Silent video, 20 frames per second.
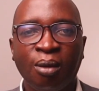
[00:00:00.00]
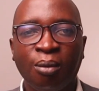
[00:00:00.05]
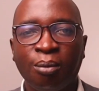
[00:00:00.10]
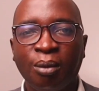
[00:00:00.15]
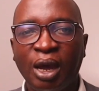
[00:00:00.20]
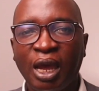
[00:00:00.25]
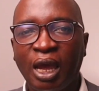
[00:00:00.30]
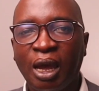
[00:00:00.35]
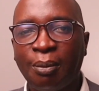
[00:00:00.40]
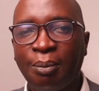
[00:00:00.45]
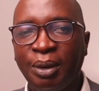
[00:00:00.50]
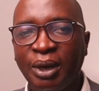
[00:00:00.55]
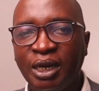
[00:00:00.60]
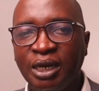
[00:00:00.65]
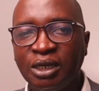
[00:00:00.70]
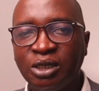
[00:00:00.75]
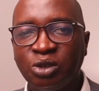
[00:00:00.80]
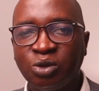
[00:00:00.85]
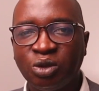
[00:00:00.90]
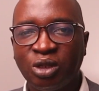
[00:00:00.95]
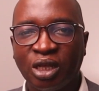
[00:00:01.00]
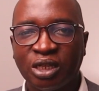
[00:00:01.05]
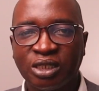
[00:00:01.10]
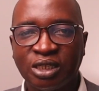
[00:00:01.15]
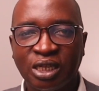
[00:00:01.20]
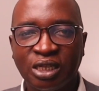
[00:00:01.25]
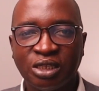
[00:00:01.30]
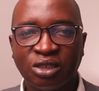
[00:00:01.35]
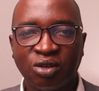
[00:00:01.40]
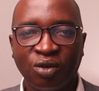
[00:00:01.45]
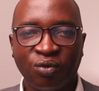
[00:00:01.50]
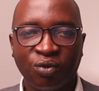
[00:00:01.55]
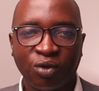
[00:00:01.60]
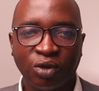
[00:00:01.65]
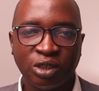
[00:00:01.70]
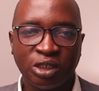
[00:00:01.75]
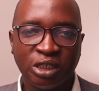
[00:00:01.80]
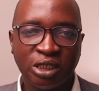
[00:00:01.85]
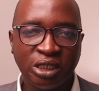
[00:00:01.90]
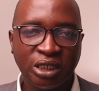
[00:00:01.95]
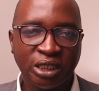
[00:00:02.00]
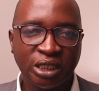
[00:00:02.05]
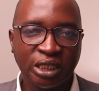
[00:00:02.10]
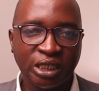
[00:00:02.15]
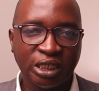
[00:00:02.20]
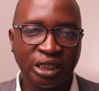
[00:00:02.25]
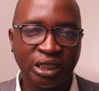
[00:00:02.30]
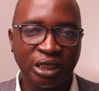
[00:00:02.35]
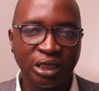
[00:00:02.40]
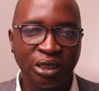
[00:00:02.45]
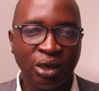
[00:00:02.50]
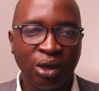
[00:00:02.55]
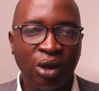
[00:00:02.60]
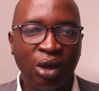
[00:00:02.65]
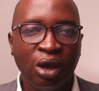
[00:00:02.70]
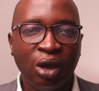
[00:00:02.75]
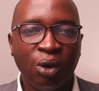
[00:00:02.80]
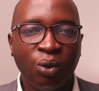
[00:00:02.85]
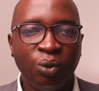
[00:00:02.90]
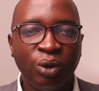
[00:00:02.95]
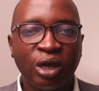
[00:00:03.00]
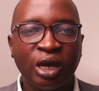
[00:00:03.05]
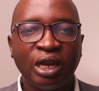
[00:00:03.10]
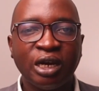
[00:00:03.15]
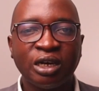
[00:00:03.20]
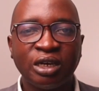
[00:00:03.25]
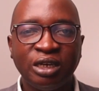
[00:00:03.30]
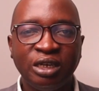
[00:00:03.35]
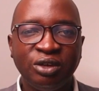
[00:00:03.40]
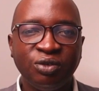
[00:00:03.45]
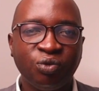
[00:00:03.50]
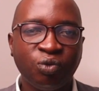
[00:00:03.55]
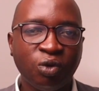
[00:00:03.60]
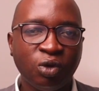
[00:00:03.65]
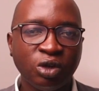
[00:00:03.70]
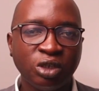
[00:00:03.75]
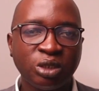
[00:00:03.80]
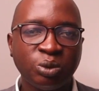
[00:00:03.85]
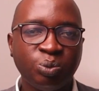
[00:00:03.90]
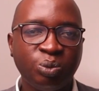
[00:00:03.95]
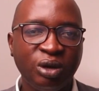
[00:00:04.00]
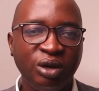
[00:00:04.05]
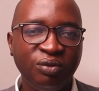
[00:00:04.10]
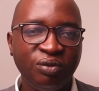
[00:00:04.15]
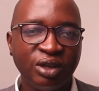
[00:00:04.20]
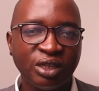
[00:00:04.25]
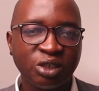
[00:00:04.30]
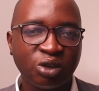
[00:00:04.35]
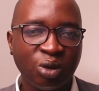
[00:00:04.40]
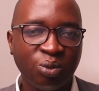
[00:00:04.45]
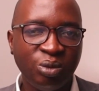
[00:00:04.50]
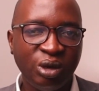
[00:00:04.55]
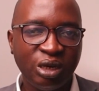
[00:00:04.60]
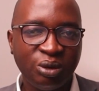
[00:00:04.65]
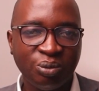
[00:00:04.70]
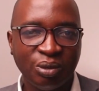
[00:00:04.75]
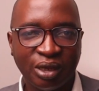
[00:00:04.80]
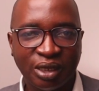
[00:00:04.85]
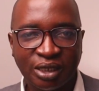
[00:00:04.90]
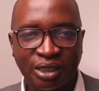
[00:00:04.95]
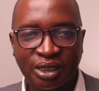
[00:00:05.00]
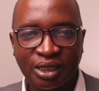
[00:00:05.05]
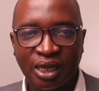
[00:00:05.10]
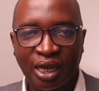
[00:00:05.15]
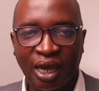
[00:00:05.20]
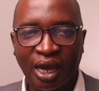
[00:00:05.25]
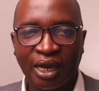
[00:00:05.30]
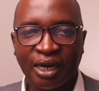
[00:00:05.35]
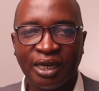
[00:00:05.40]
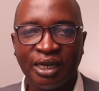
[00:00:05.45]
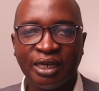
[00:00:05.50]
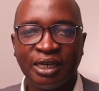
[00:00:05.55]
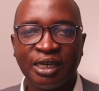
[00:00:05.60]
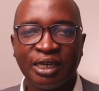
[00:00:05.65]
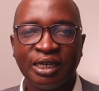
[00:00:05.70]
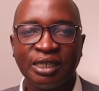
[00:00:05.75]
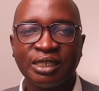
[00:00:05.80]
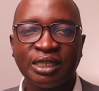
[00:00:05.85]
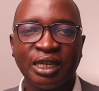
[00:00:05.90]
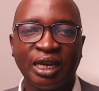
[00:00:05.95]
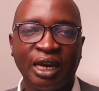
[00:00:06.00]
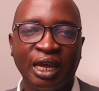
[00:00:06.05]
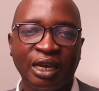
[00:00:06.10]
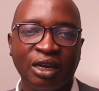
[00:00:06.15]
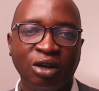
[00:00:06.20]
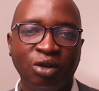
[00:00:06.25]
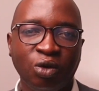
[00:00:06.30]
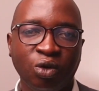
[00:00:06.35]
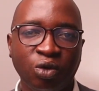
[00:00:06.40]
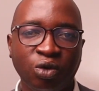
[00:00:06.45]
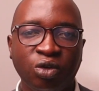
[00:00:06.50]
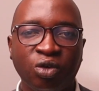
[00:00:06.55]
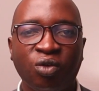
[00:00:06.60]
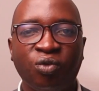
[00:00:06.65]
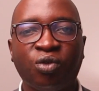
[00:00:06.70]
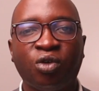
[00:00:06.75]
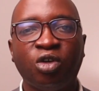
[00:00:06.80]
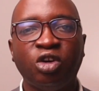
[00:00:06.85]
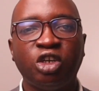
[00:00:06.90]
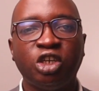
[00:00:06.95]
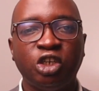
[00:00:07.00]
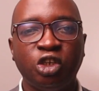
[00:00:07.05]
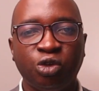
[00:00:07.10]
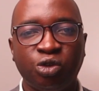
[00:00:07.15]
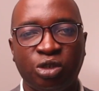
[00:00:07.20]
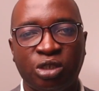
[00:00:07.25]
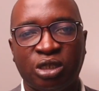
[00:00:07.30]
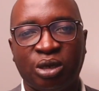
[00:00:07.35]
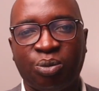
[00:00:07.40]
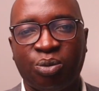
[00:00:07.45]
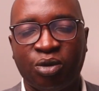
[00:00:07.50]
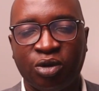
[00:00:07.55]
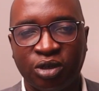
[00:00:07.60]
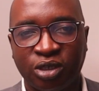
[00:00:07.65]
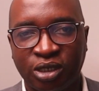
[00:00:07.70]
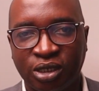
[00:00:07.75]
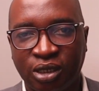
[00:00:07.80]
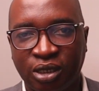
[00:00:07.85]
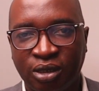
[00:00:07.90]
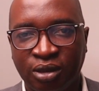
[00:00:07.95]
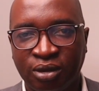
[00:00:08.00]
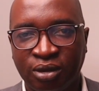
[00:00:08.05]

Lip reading: By appealing to their sense of consistency, we can reinforce previous commitments and increase the likelihood of continued support.